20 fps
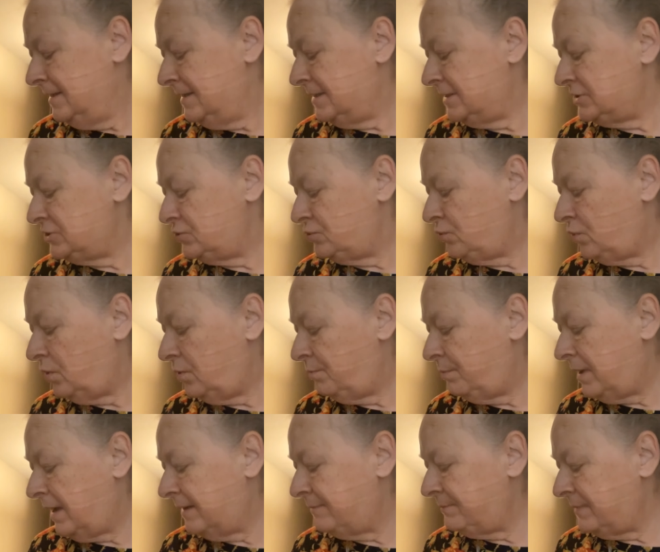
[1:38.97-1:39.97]
Is you gonna
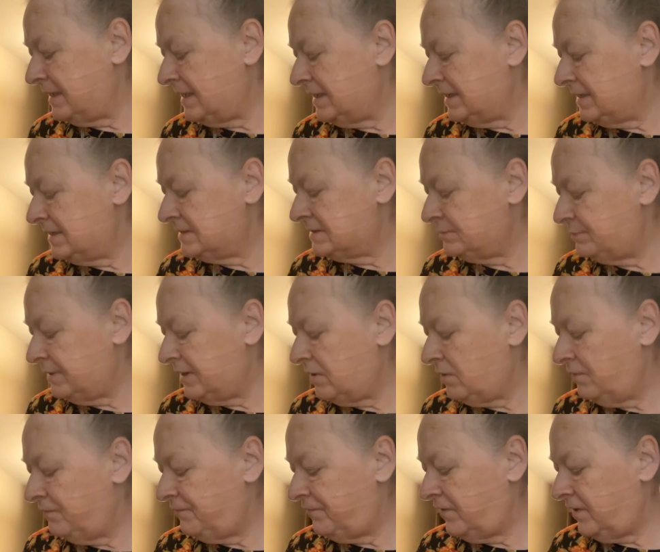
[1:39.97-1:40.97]
bite me? Is we
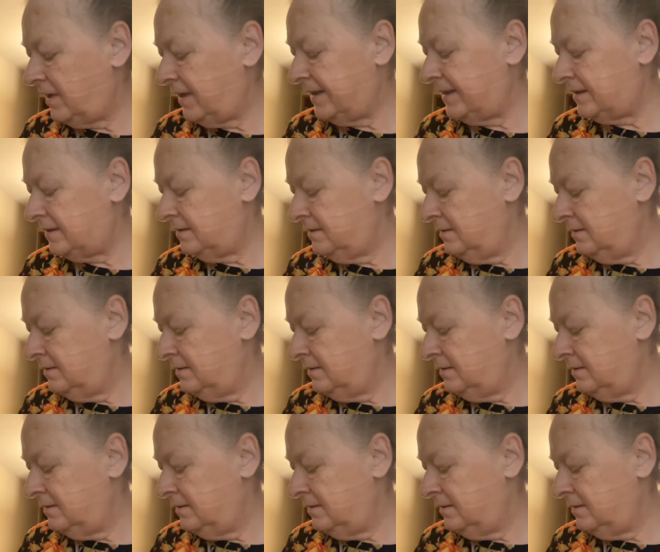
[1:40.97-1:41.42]
gonna fight?